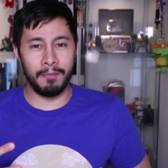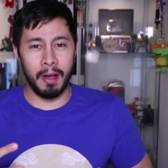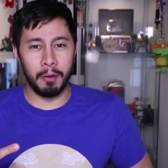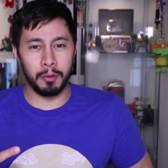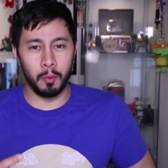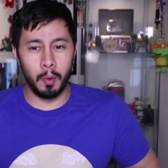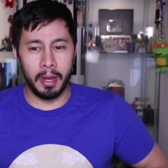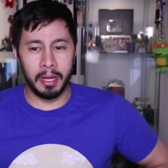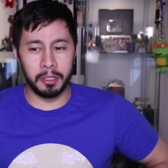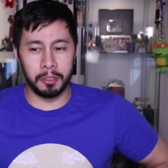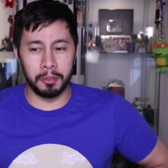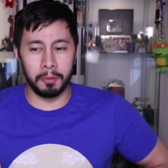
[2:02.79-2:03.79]
found a
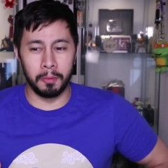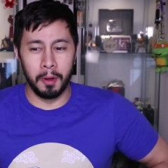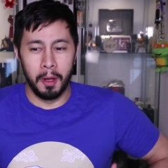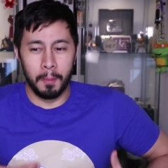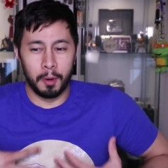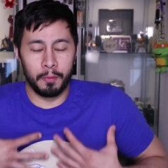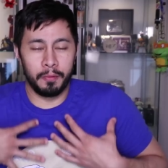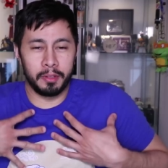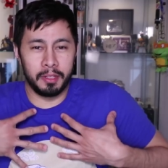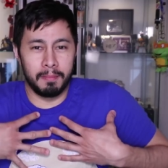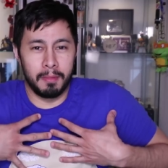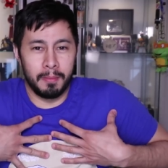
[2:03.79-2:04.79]
way to
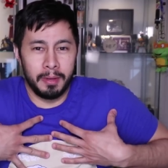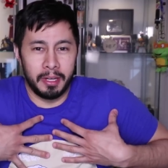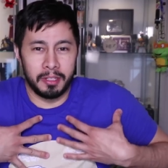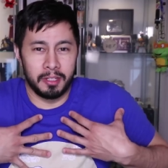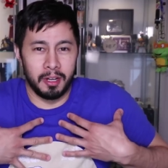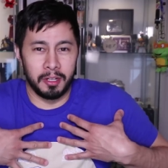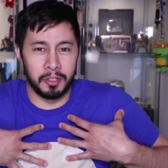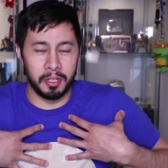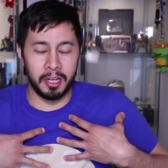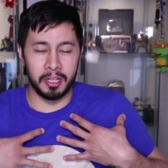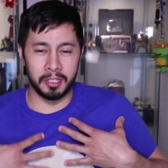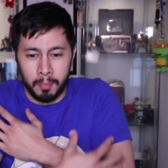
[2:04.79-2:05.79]
perfectly mimic
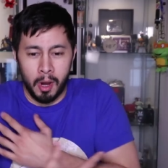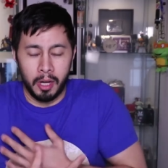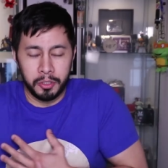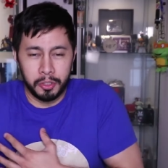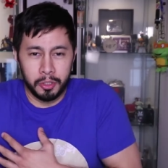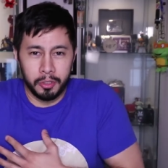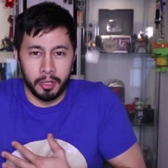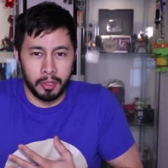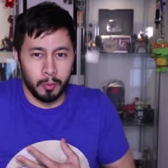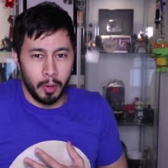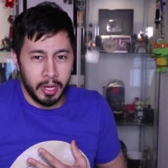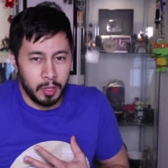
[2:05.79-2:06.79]
Sanjay's posture
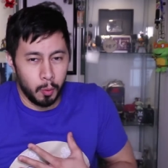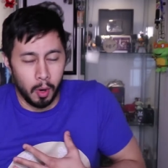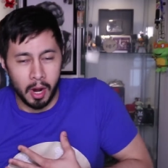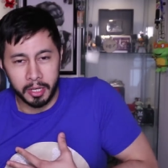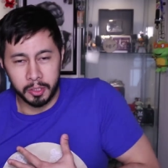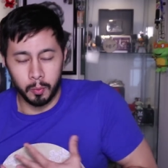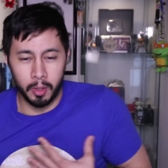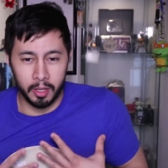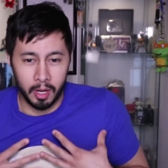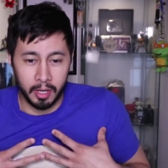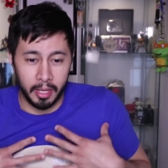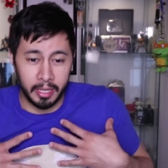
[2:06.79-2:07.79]
and the way he walks and
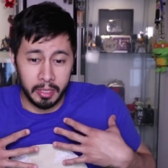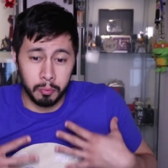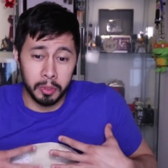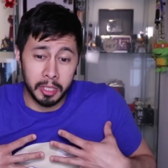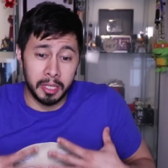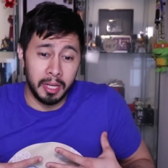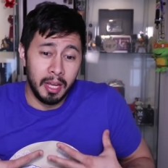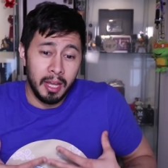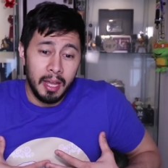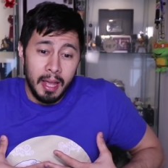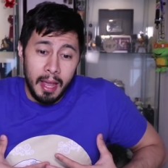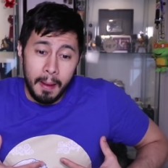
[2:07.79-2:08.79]
whatnot. Like he really
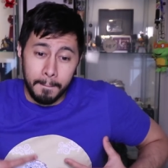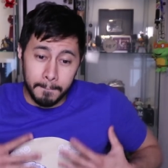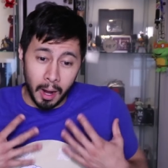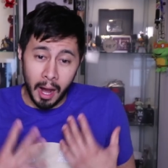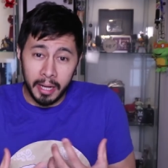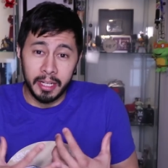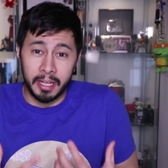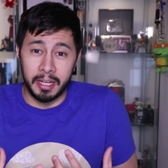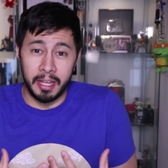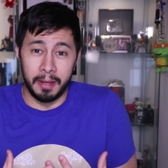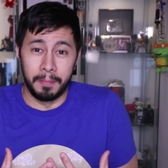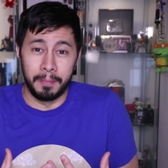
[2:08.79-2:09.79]

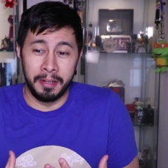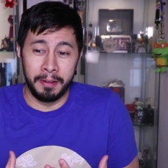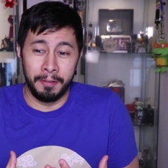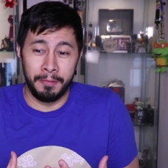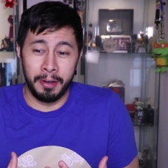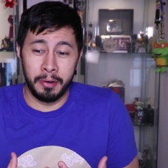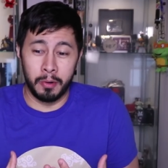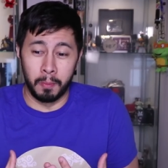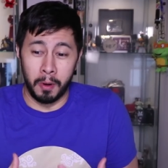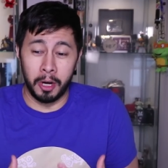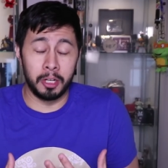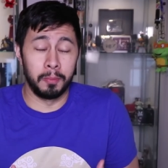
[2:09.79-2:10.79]
embodied him in a very
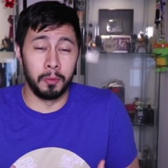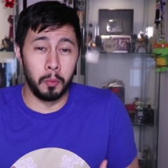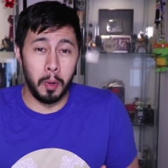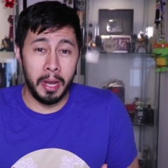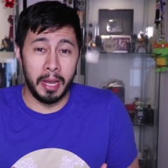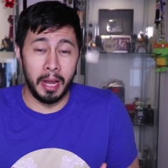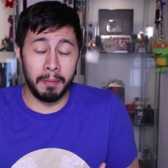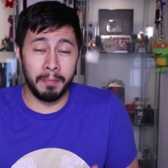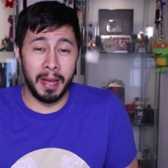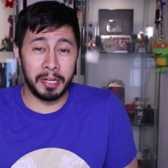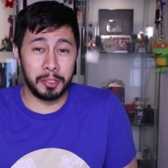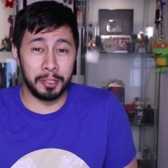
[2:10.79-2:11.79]
remarkable way.
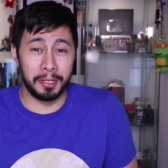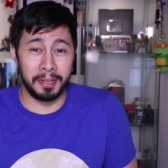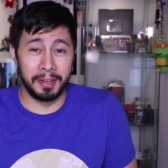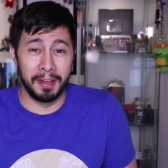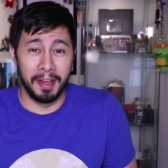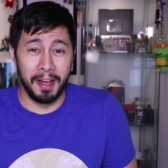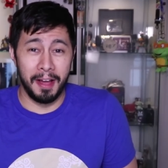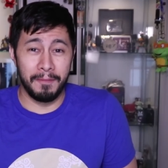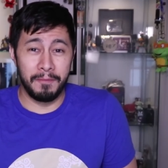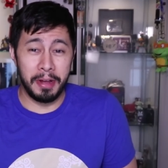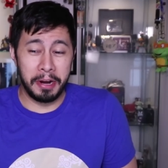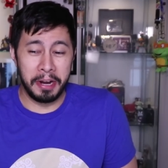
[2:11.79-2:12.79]
I'm actually I'm very